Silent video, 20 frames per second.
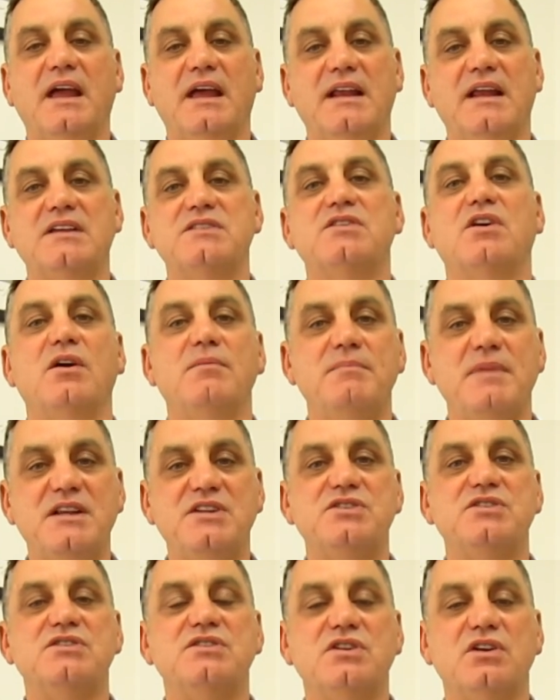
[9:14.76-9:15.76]
and as I
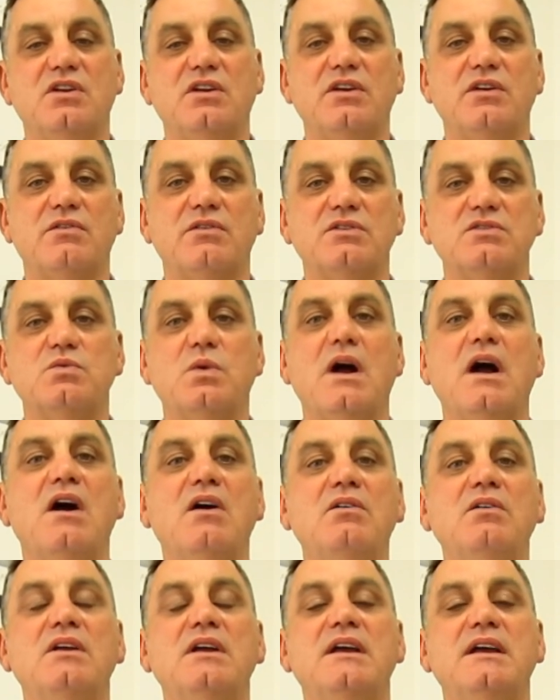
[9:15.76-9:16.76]
mentioned earlier as
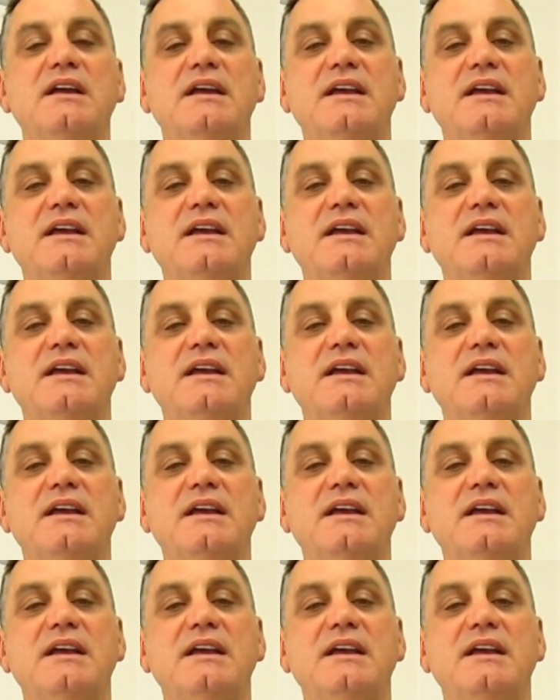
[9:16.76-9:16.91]
well,